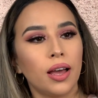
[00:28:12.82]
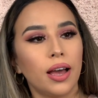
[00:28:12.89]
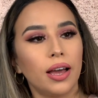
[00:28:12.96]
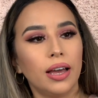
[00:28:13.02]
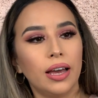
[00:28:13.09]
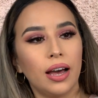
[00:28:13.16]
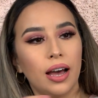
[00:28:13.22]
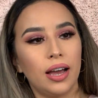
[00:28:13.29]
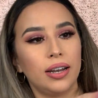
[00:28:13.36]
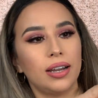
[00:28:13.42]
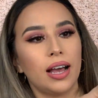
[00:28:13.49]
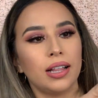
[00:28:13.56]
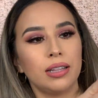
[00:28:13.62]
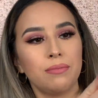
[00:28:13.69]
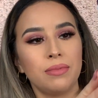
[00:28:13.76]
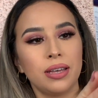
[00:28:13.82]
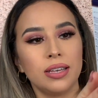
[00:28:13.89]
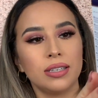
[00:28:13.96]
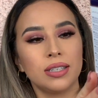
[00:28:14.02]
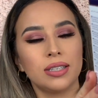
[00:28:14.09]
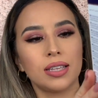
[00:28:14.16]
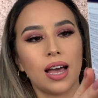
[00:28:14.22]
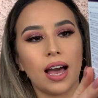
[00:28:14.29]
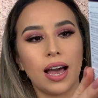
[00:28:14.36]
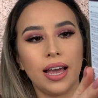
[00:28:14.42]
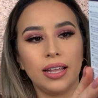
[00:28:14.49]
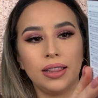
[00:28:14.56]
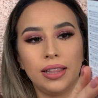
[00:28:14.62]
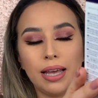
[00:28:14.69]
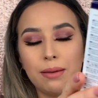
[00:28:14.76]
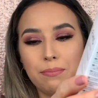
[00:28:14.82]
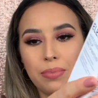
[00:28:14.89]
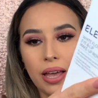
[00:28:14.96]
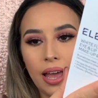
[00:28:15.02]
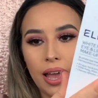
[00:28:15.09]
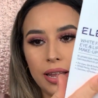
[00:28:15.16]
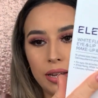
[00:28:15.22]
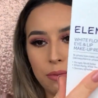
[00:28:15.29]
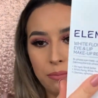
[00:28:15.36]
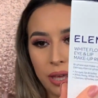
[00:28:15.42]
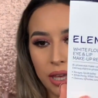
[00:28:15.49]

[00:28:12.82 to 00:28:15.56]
I got Elemis Eye Lip and